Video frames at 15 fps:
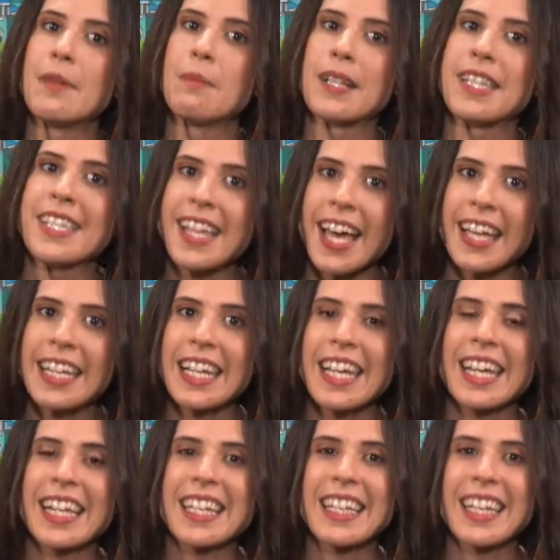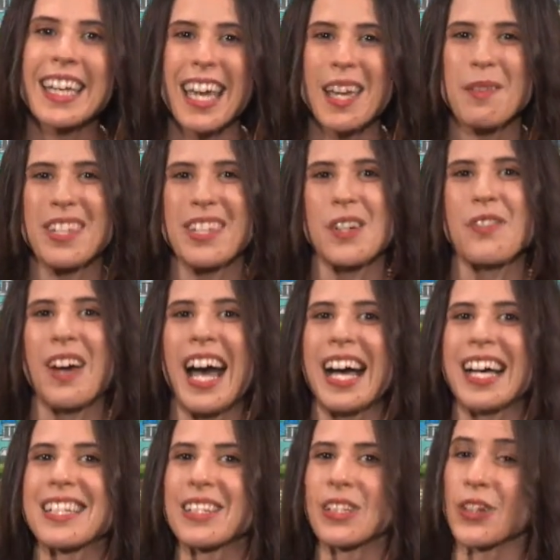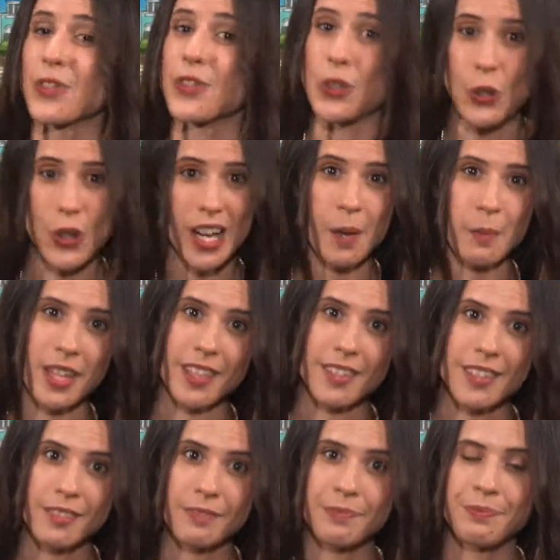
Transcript: But sadly, the game itself has a lot of shortcomings.